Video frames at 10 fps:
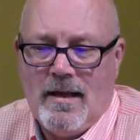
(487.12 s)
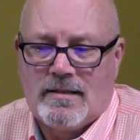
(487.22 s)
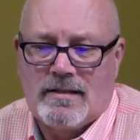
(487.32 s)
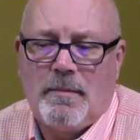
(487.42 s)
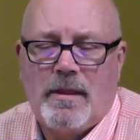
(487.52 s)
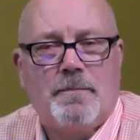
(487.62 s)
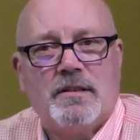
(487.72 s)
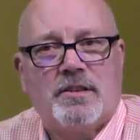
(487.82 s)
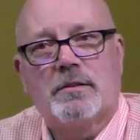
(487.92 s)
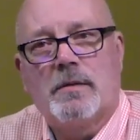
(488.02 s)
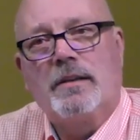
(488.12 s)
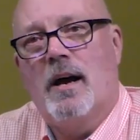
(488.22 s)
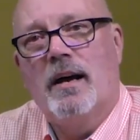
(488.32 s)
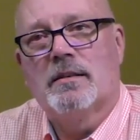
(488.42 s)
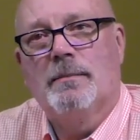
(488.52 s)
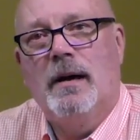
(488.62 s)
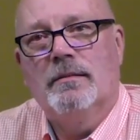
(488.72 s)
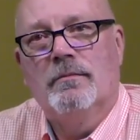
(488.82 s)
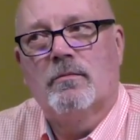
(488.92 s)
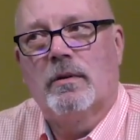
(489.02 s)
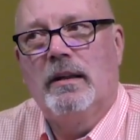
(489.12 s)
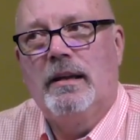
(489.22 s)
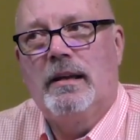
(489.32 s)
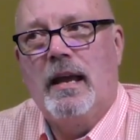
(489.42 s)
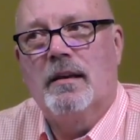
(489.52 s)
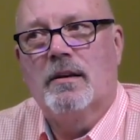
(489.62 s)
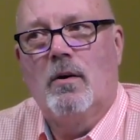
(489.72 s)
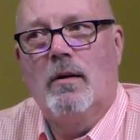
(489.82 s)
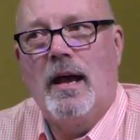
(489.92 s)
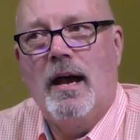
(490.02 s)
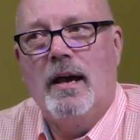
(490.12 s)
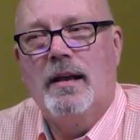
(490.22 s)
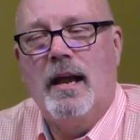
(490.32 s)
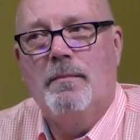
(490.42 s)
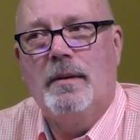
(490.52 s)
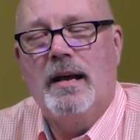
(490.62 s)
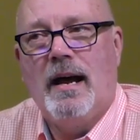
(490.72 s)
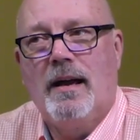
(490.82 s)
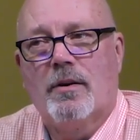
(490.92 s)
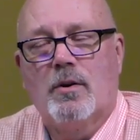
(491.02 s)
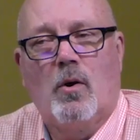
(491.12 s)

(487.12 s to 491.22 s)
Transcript: Some of the positions I talked about really can go ahead and be hired